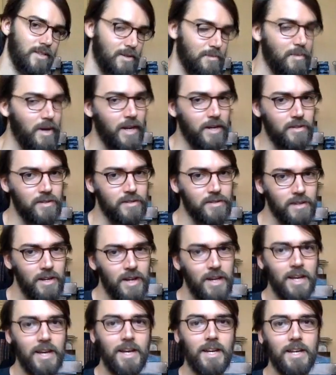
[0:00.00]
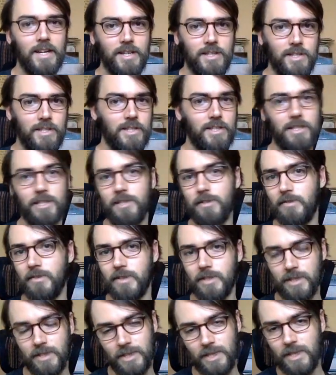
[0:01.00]
like Miles, because it's in a
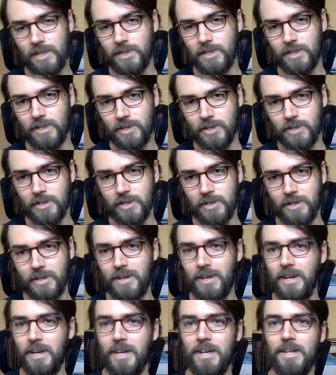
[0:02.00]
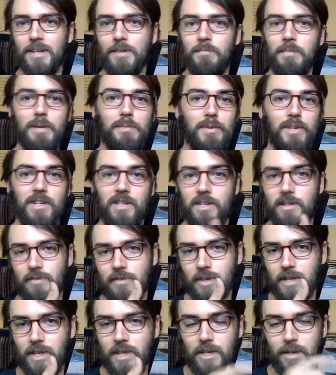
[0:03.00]
different key signature, maybe in a
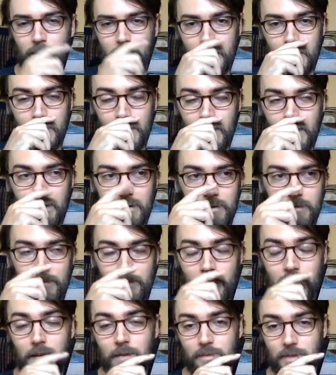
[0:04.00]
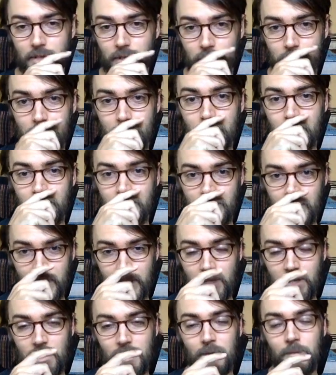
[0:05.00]
different key altogether, time signature, different
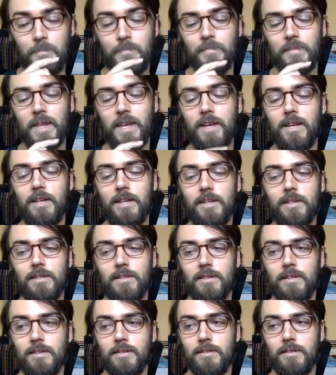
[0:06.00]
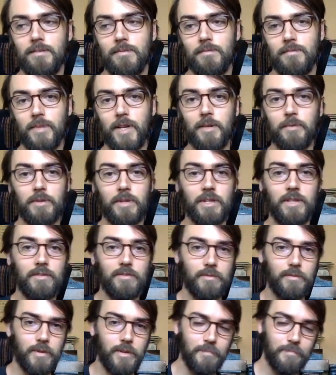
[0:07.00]
key, and played with a
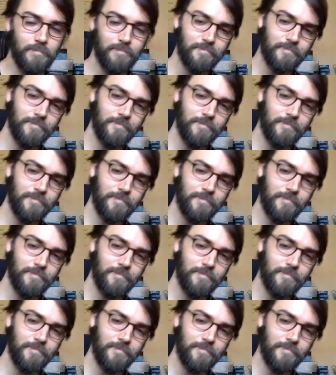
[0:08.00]
different rhythm.